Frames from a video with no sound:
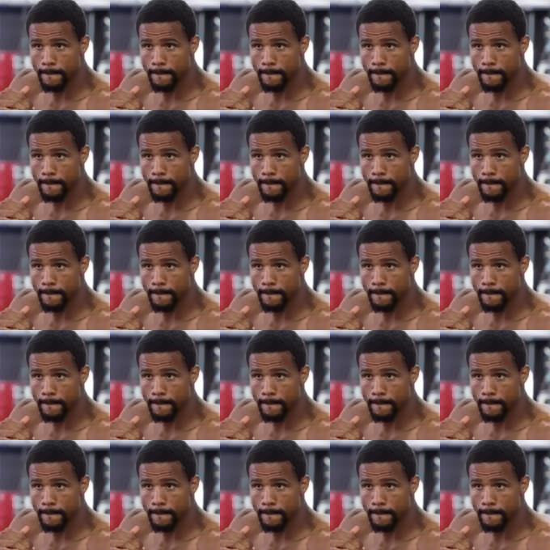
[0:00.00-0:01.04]

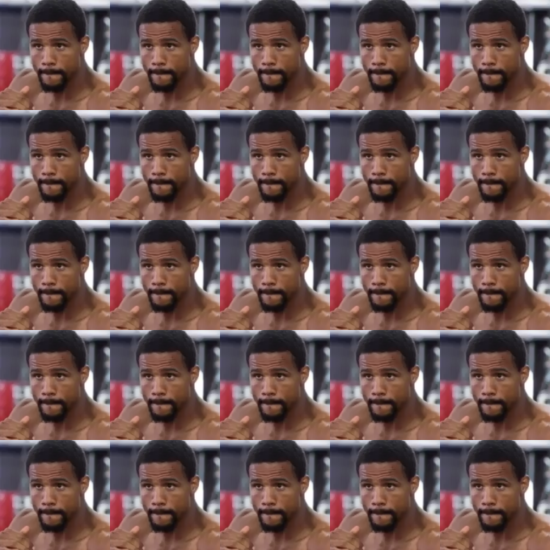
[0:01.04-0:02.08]

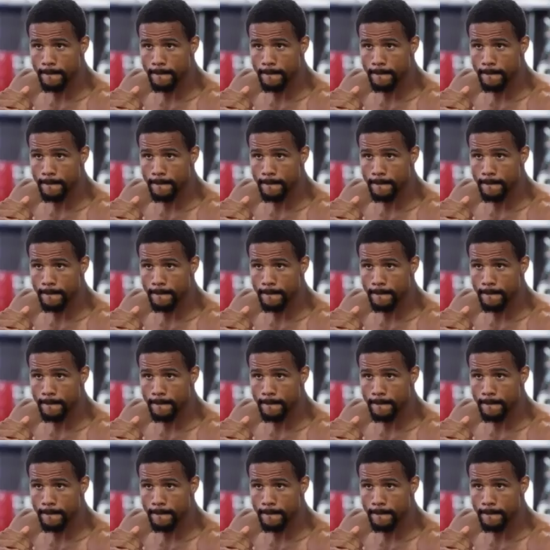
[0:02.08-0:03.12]

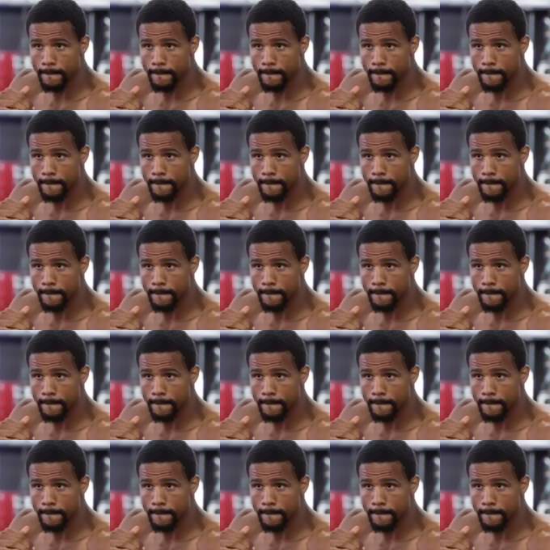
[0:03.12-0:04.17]

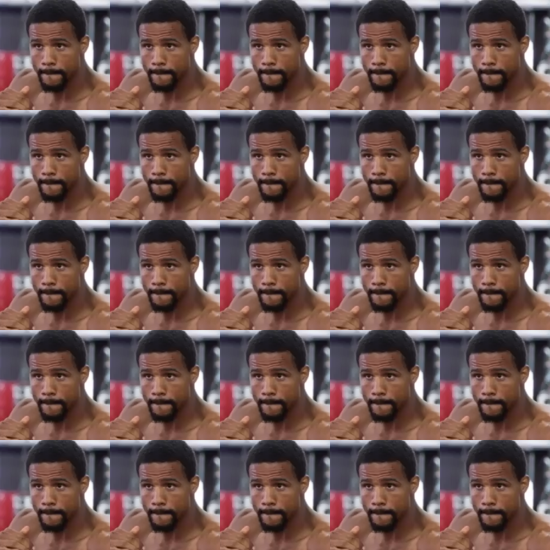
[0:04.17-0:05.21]

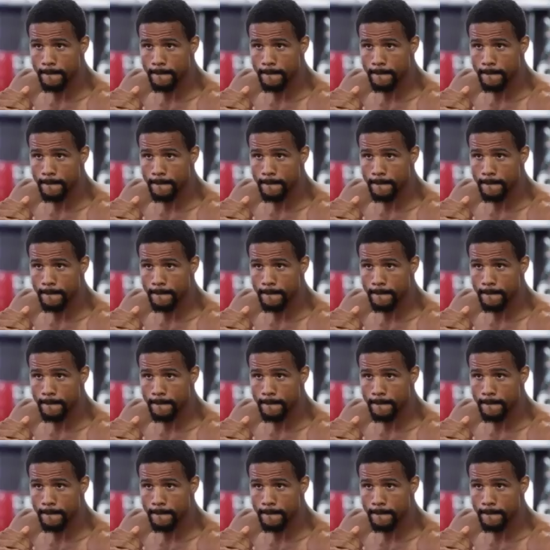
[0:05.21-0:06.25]

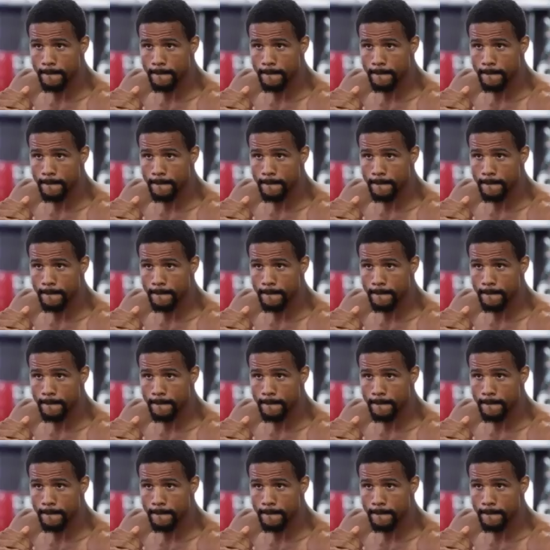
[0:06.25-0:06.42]
This is a still picture; no speech is visible.